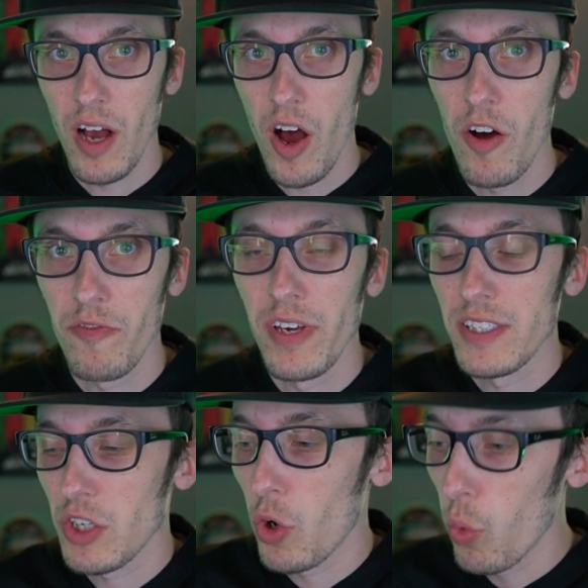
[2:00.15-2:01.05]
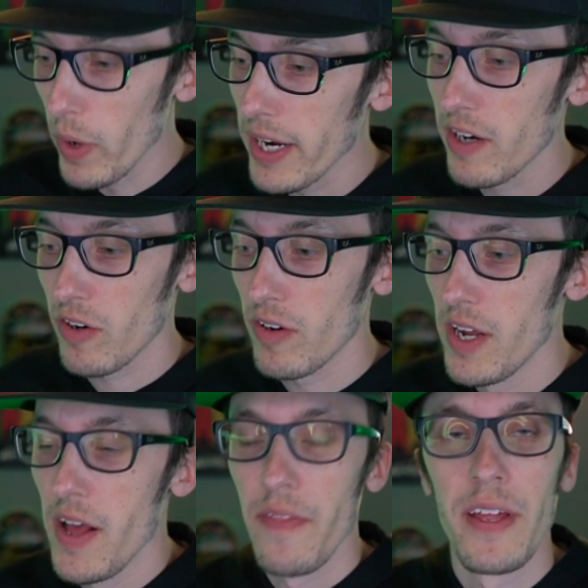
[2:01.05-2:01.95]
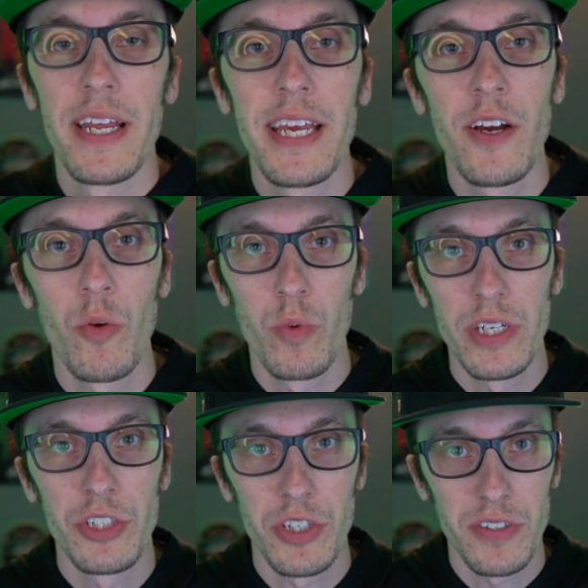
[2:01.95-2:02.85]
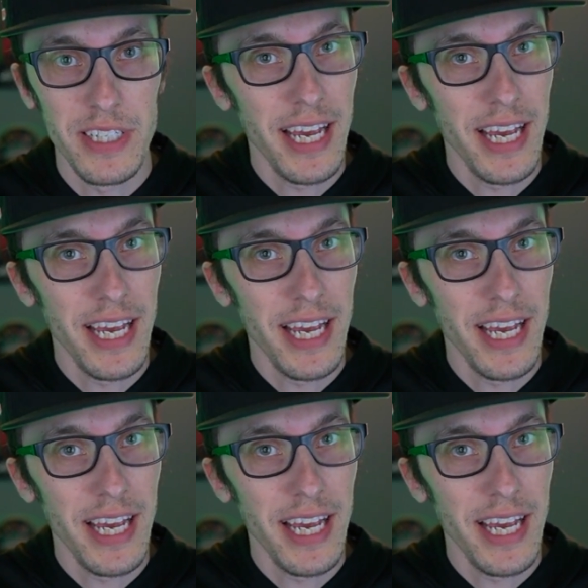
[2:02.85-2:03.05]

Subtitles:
offense quicker than he originally